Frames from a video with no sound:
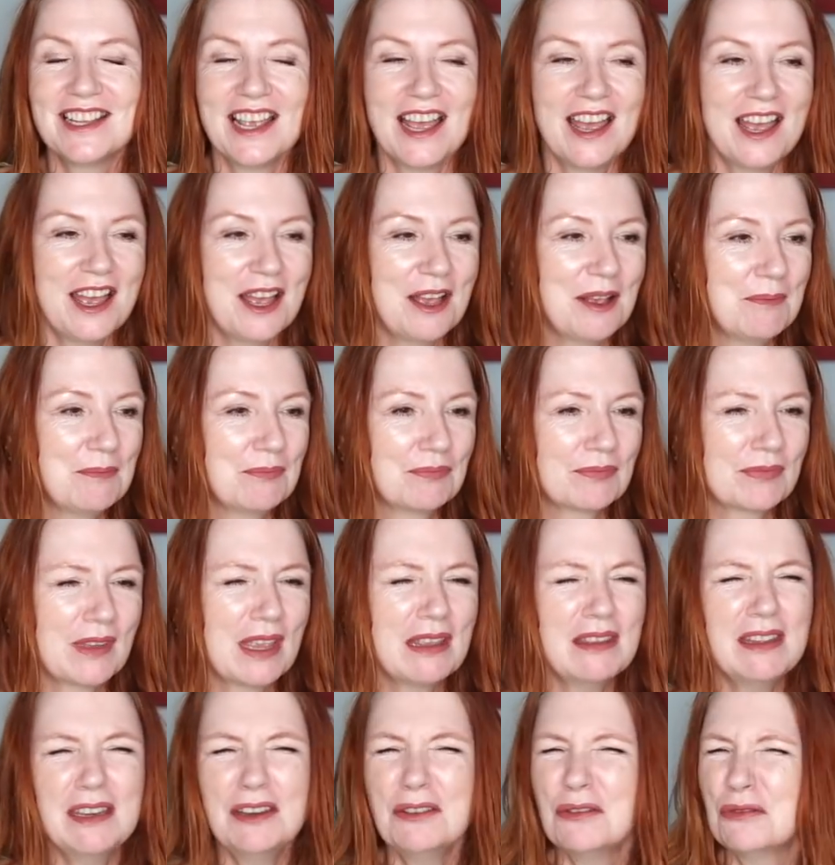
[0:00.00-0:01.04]
They're
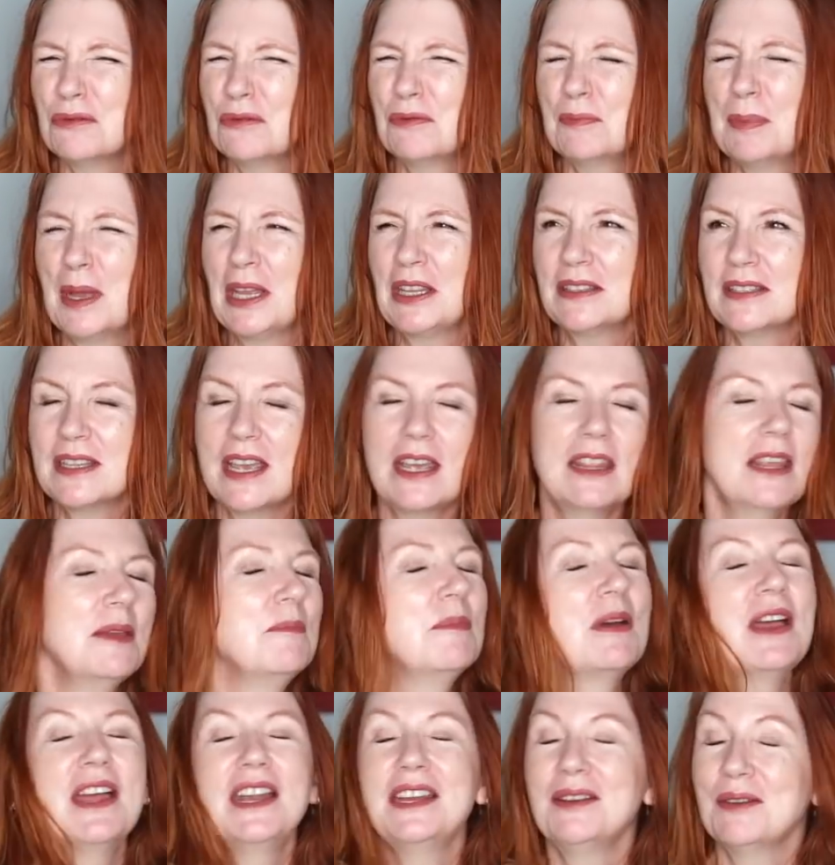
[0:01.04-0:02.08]
not all puns, are they?
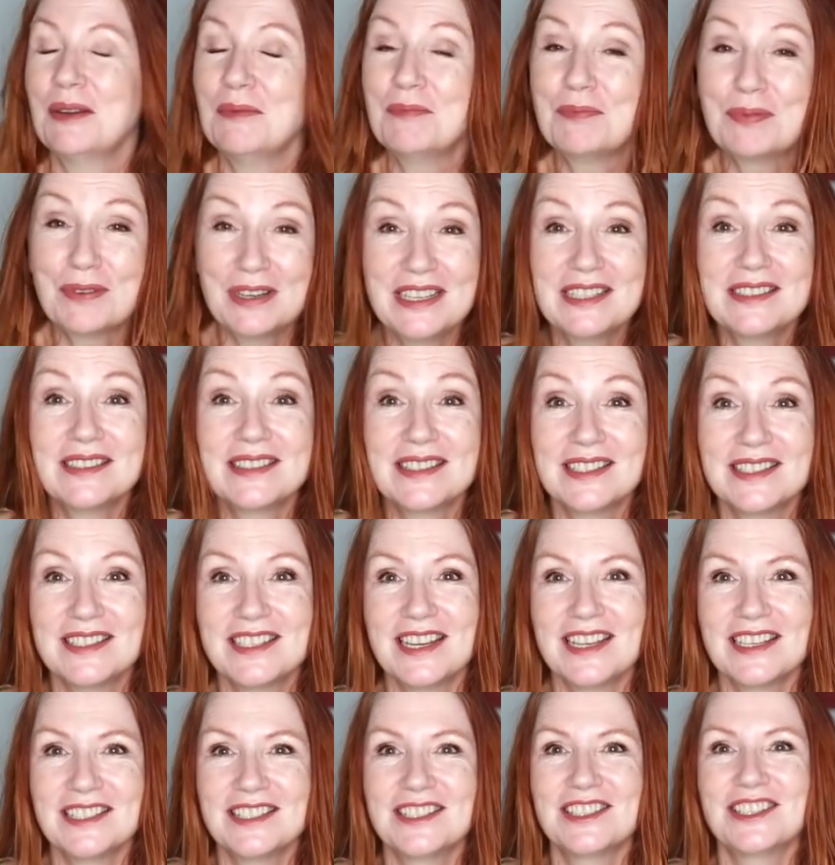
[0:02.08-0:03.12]
But anyway, brilliant
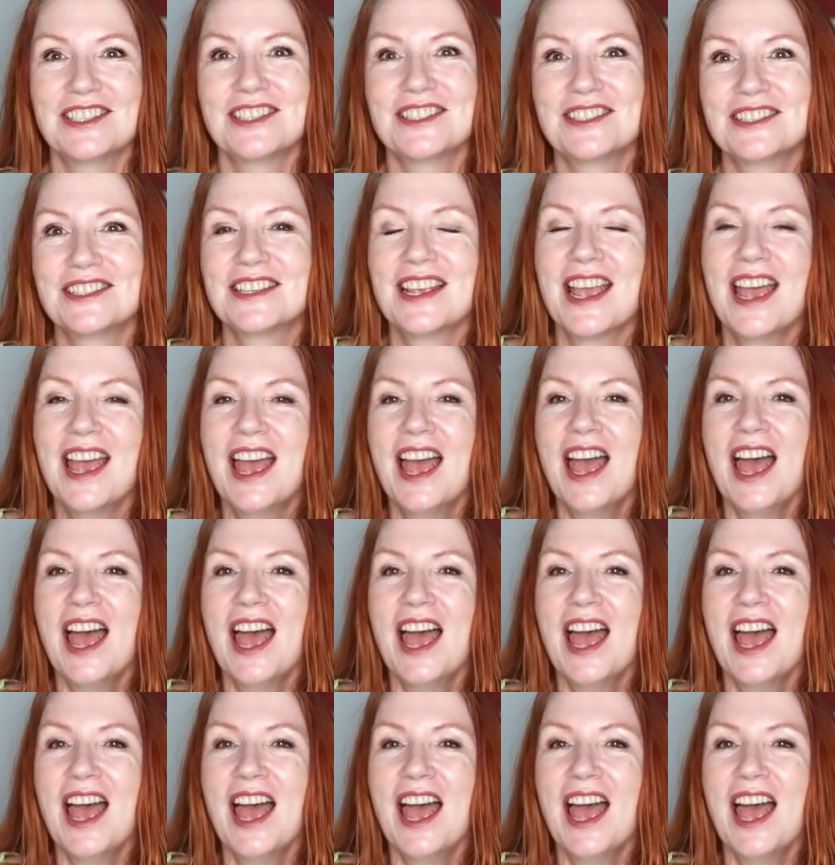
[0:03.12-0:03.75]
suggestions.